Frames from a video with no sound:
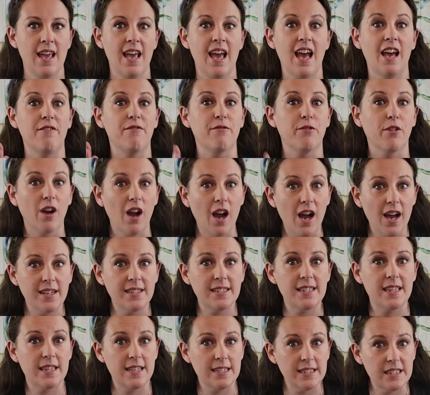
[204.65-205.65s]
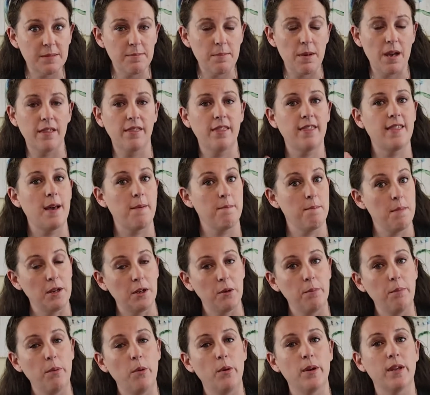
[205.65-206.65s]
And for us this month, that
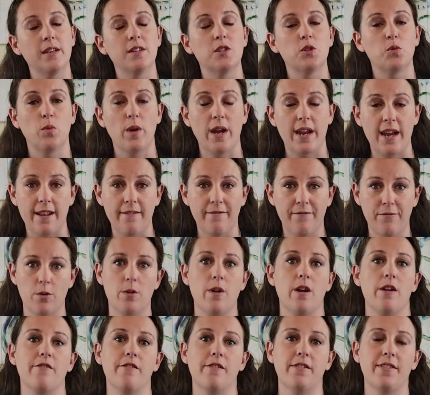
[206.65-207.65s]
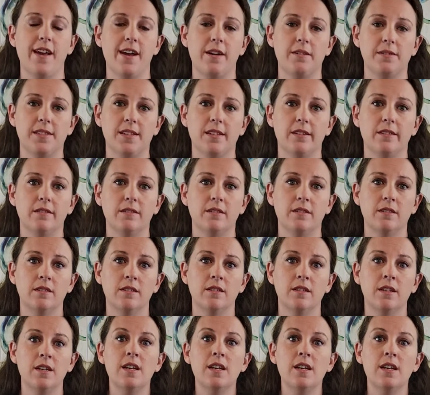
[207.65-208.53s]
middle point is right at 400,000.